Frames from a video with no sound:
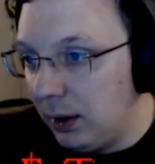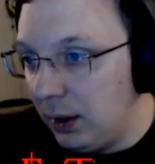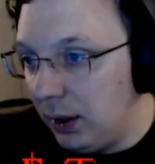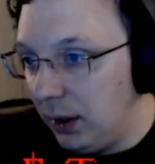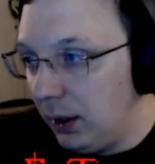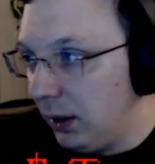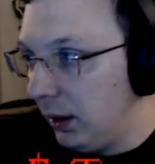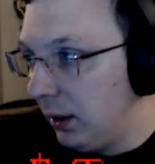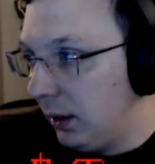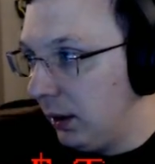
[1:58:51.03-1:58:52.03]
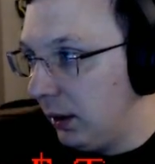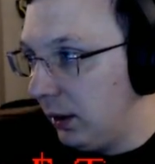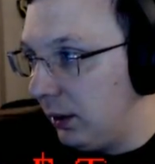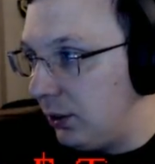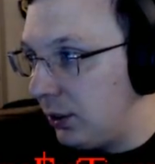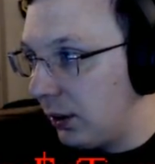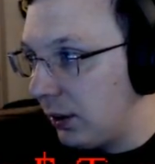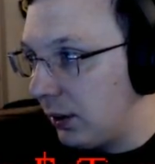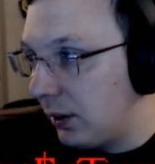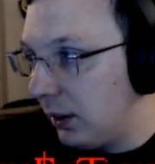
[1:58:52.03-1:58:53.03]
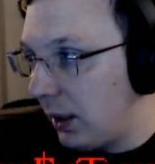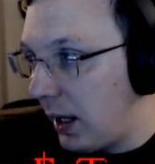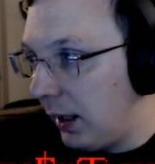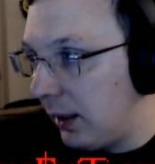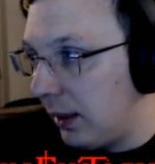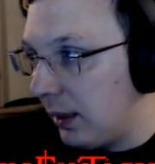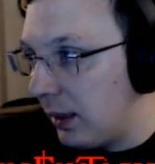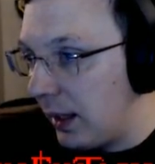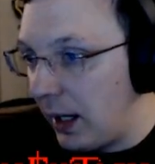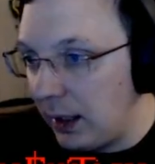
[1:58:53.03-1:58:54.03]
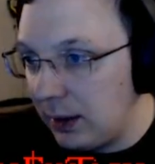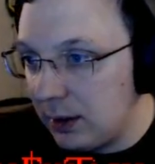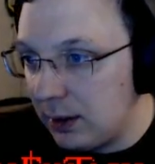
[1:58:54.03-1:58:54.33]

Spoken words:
And just like that.